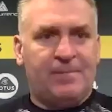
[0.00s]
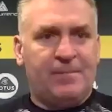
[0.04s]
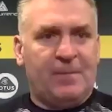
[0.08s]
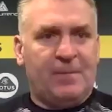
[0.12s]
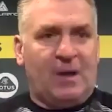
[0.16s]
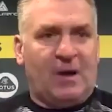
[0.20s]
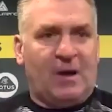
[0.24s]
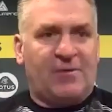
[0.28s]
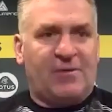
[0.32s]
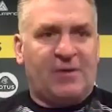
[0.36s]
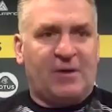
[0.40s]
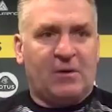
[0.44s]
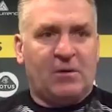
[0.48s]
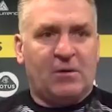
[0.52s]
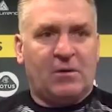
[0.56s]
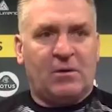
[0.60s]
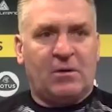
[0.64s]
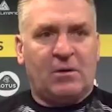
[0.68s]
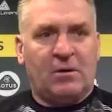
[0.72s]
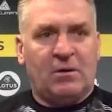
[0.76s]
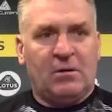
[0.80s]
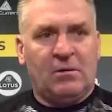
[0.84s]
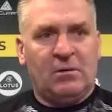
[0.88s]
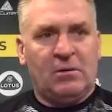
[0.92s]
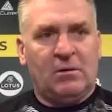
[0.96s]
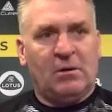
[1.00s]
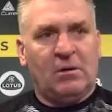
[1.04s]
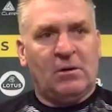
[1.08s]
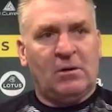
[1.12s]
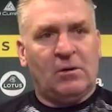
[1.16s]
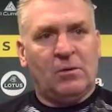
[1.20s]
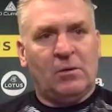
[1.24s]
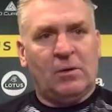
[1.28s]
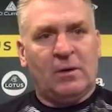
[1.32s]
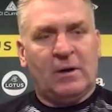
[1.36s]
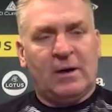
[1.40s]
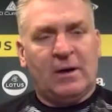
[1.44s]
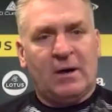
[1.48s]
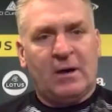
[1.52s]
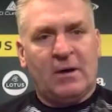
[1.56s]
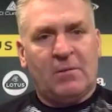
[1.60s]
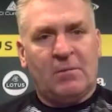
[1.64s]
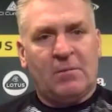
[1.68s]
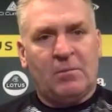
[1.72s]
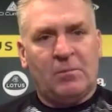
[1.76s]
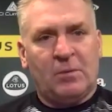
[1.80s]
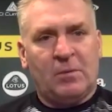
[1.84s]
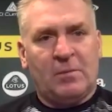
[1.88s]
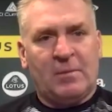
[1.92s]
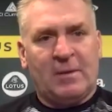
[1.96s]
I think, you
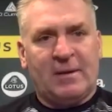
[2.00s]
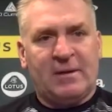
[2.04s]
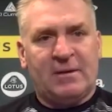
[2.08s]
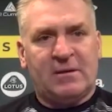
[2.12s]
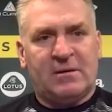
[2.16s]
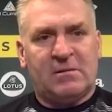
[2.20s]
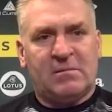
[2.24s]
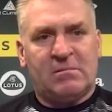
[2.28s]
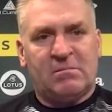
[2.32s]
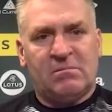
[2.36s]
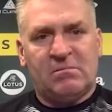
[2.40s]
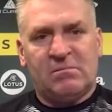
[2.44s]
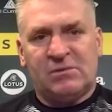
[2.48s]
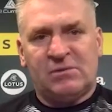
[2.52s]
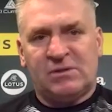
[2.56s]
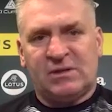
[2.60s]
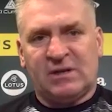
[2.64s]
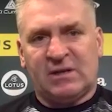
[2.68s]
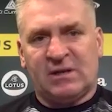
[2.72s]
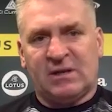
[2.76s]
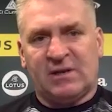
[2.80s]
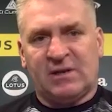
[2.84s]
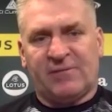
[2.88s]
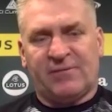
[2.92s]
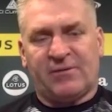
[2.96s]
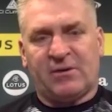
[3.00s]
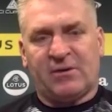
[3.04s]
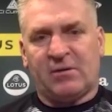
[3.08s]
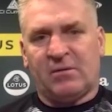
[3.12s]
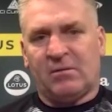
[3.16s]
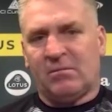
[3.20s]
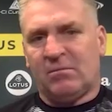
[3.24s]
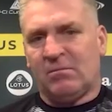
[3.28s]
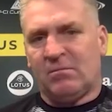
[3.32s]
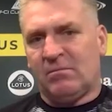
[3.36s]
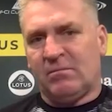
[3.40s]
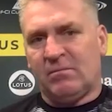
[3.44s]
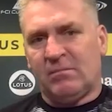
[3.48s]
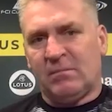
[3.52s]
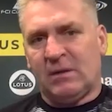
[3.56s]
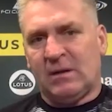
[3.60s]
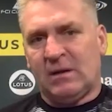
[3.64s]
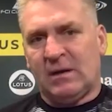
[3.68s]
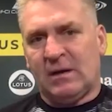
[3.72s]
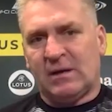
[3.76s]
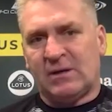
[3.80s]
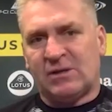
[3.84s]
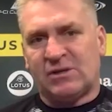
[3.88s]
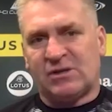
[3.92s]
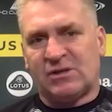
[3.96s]
know, we made significant
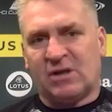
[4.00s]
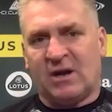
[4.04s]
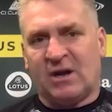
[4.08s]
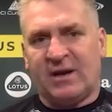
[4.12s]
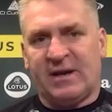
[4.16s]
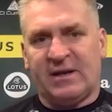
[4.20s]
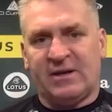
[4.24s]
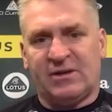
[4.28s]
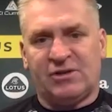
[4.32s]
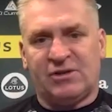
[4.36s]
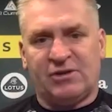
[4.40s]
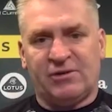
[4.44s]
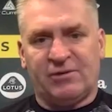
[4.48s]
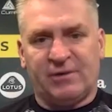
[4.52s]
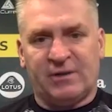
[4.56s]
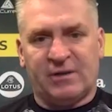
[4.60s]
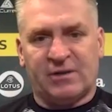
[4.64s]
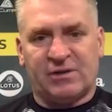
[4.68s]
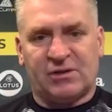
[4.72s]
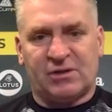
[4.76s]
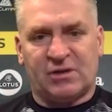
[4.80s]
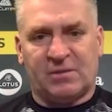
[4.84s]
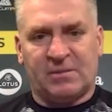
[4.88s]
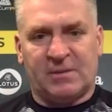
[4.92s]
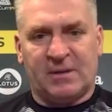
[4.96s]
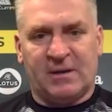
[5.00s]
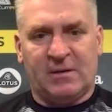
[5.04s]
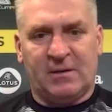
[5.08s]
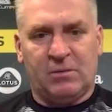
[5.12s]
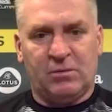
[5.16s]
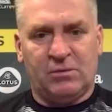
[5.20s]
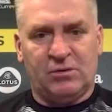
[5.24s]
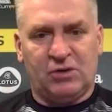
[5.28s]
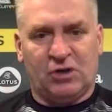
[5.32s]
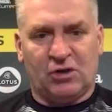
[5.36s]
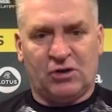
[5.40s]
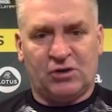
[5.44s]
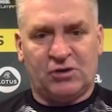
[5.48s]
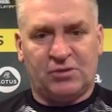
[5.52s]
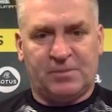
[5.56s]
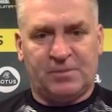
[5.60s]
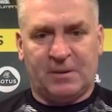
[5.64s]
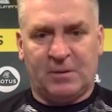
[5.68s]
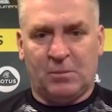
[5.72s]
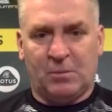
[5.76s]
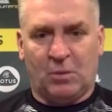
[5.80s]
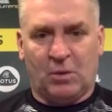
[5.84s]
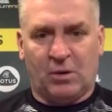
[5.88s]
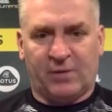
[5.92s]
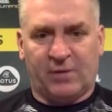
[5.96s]
signings during the summer, Josh
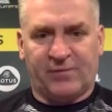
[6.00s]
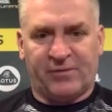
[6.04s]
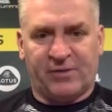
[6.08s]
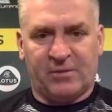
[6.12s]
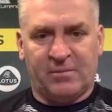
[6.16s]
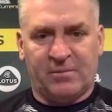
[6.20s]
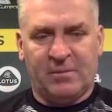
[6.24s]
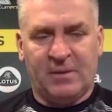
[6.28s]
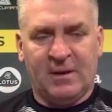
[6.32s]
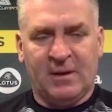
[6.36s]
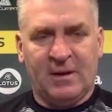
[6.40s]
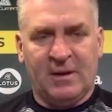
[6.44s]
being one of them.